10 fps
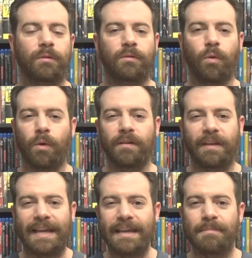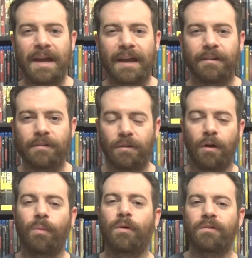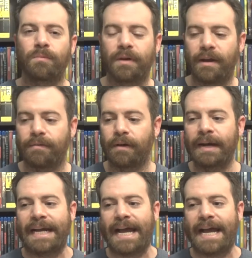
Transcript: toys like He-Man and Star Wars and whatever